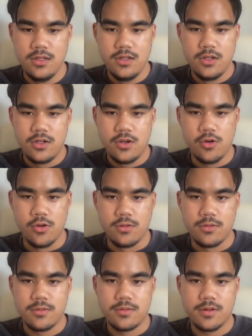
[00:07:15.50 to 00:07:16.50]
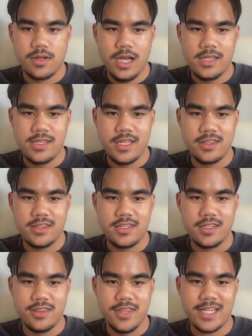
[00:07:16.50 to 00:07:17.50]
Cool. And then
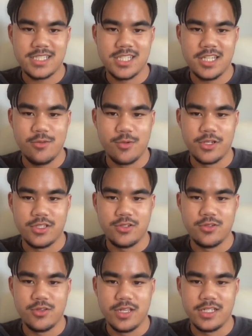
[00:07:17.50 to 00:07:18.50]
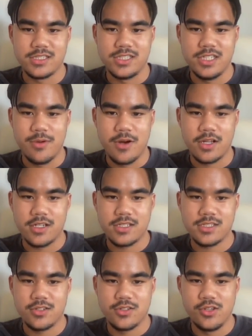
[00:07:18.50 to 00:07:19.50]
the next thing you want to do is demarc.
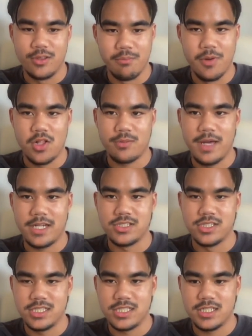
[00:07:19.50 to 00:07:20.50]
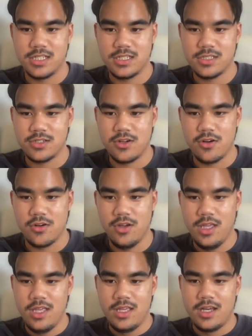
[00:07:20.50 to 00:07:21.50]
So you can bulk manage this. So
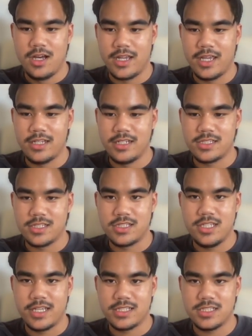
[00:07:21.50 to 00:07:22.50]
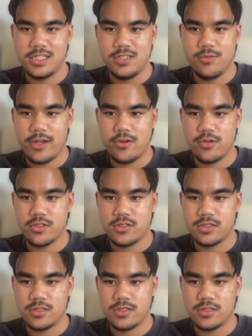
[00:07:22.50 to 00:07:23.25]
again, it's a TXT record.